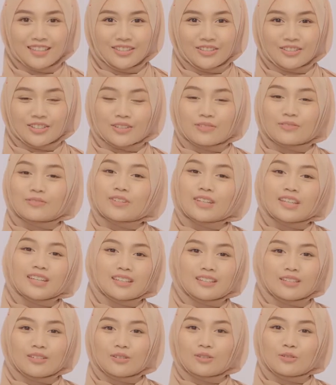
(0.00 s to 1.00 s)
You can
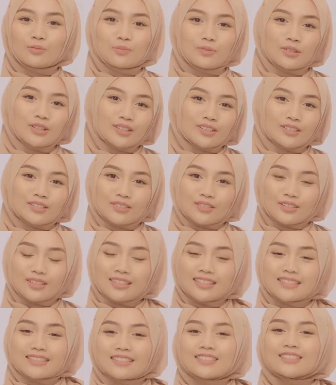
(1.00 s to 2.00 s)
read new books or
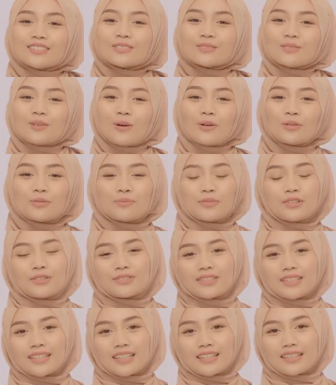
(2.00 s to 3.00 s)
listen to old
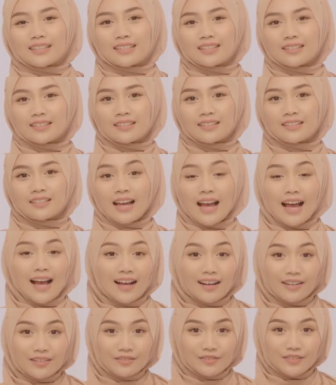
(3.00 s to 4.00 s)
music,
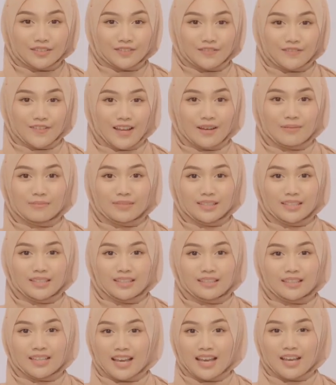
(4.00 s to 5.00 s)
have a
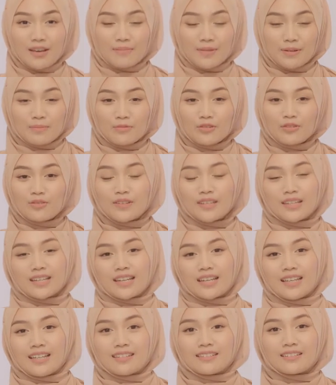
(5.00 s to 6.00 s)
family game and movie
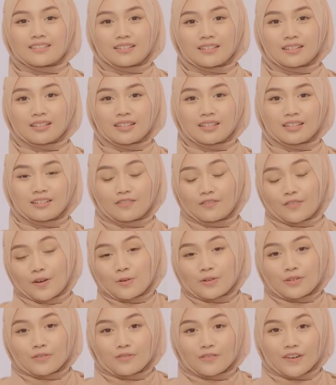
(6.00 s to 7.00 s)
night,
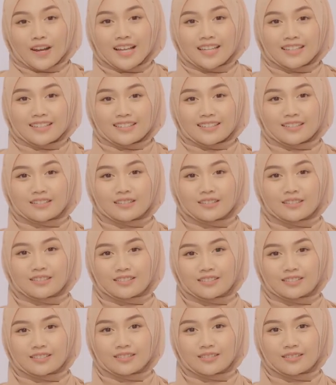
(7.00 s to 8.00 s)
phone a friend.
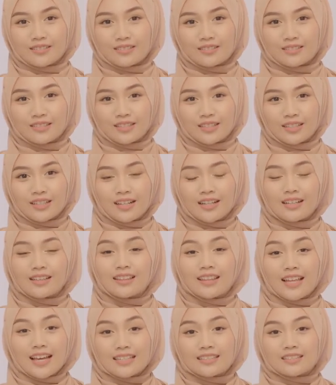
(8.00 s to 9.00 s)

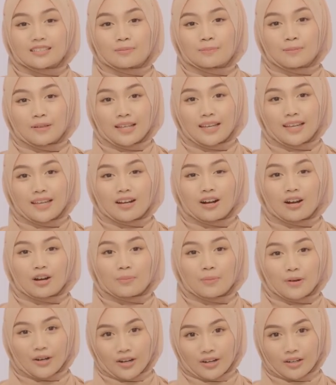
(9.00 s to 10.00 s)
Let's play
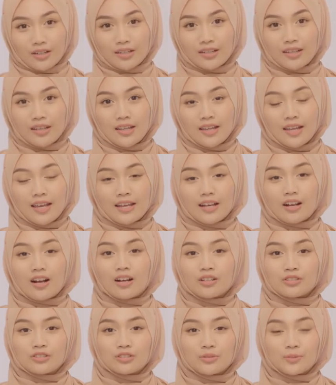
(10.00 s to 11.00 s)
our part and
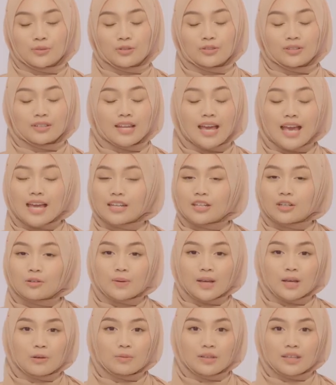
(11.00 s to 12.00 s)
contribute in any
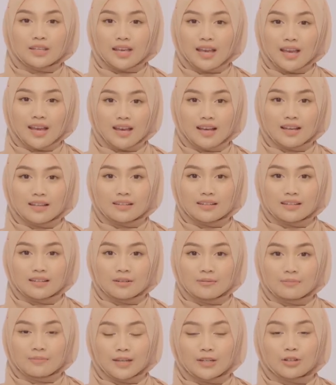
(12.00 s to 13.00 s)
way we can
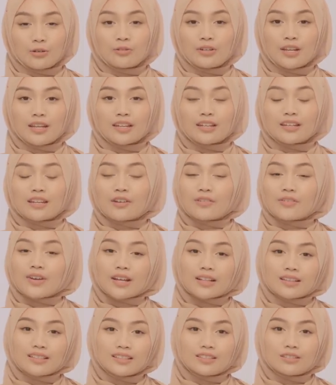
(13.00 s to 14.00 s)
by donating
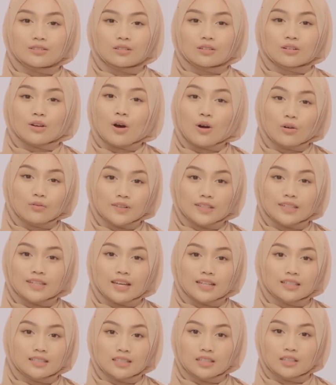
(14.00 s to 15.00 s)
directly to the
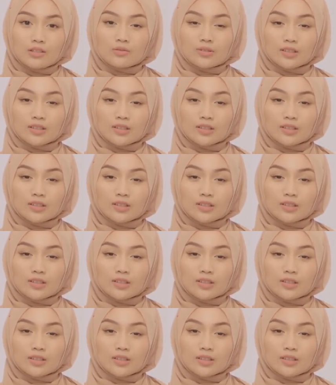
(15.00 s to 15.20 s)
COVID-19